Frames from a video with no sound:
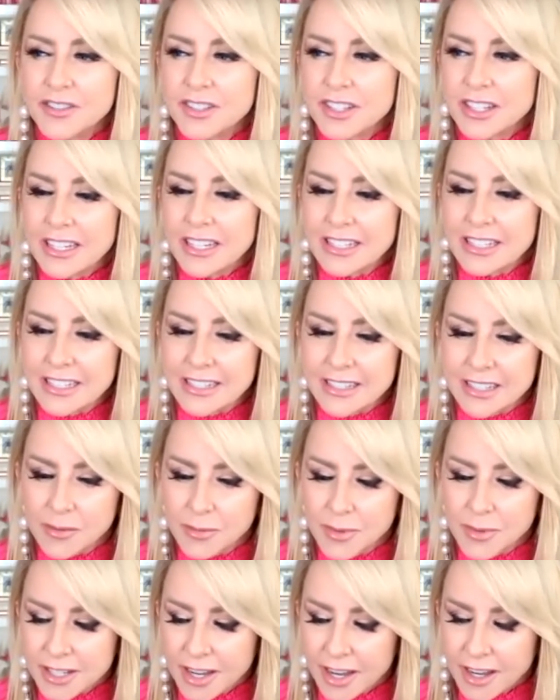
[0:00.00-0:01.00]
de-
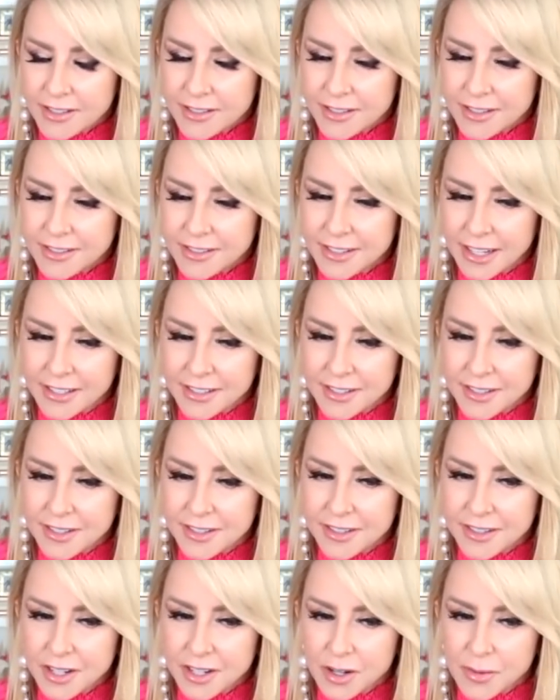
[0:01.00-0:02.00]
destigmatize sex
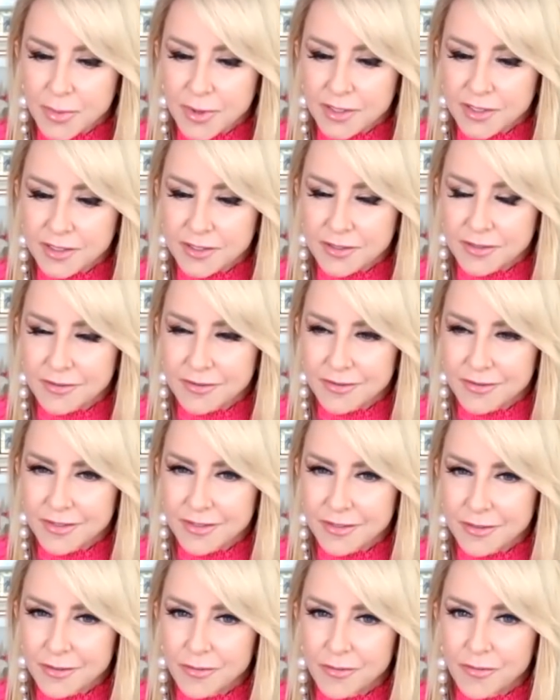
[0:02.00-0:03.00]
therapists
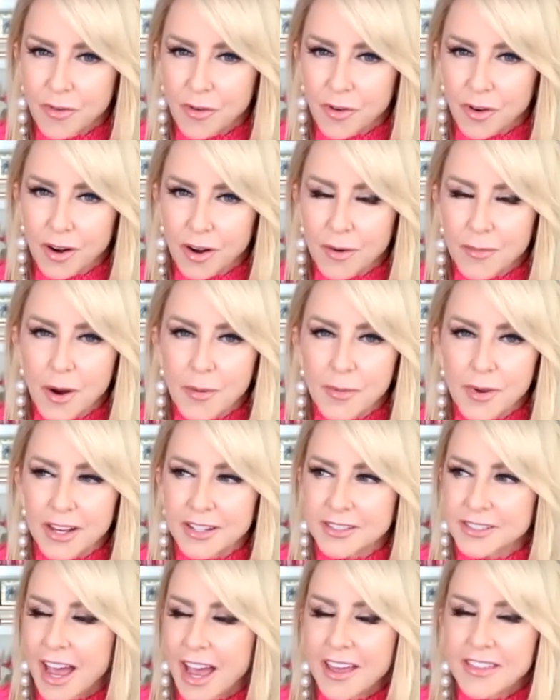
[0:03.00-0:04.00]
yeah for sex a moment
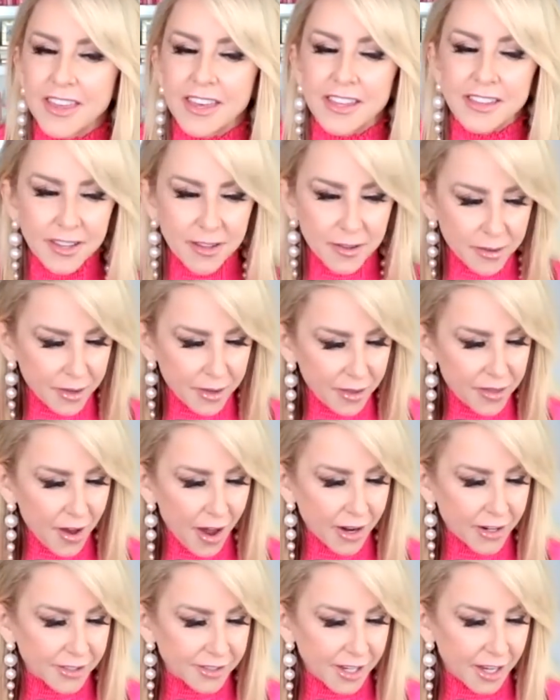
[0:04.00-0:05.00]
because i think the the
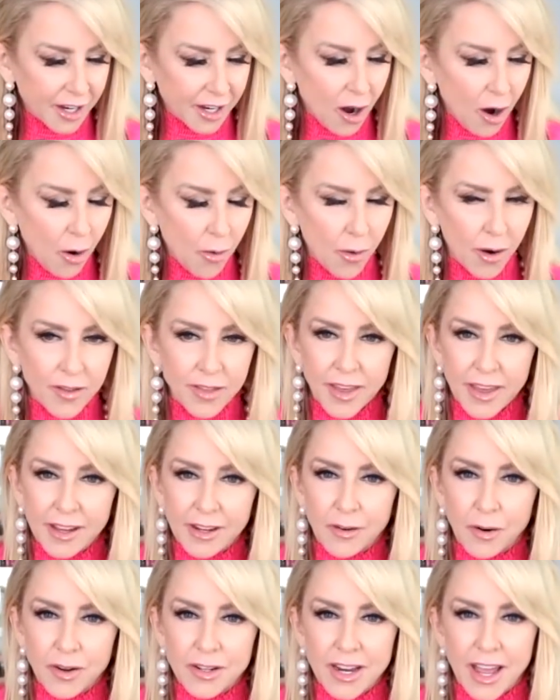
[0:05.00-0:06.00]
thought is like oh are they
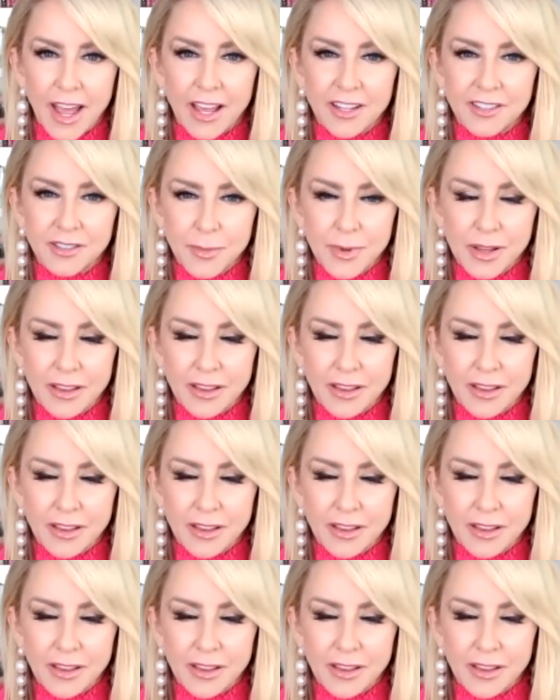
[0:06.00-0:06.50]
going to ask me a